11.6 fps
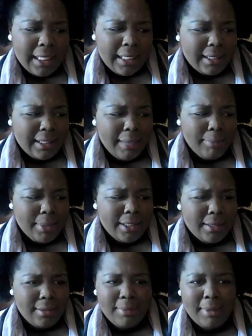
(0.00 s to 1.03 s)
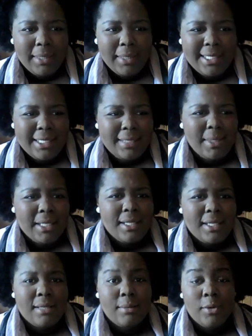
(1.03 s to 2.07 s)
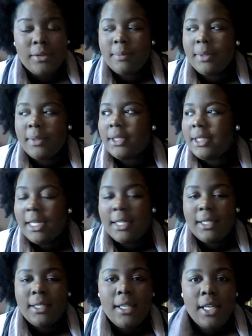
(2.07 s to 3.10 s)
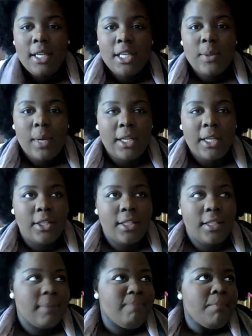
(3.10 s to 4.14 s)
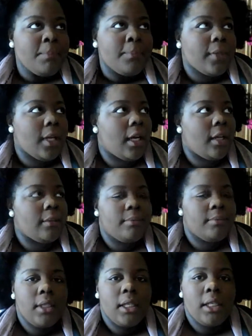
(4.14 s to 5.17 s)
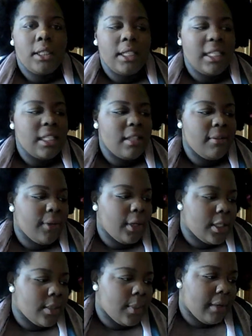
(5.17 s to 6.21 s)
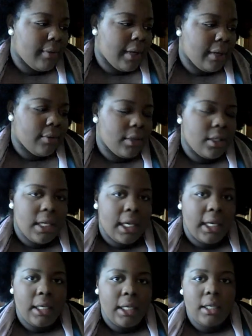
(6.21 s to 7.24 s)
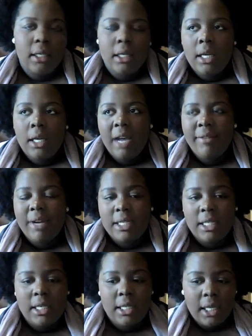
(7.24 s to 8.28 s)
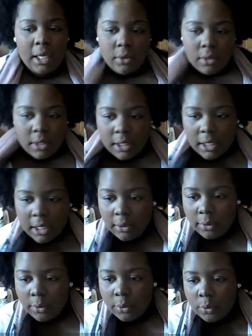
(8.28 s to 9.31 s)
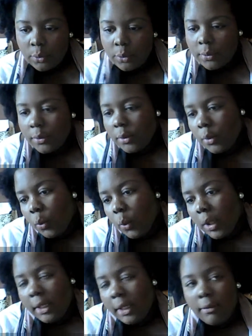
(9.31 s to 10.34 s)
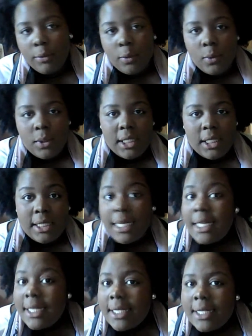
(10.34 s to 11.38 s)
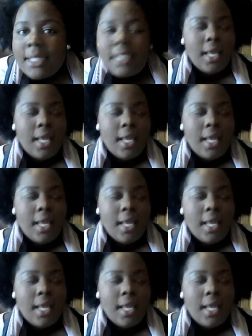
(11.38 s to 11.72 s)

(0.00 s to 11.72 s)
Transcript: That bit didn't make that, I need to mix it some more, but yeah, it's quite good. It's the first one I've had for the day. Haven't had anything else. It's now 1:46.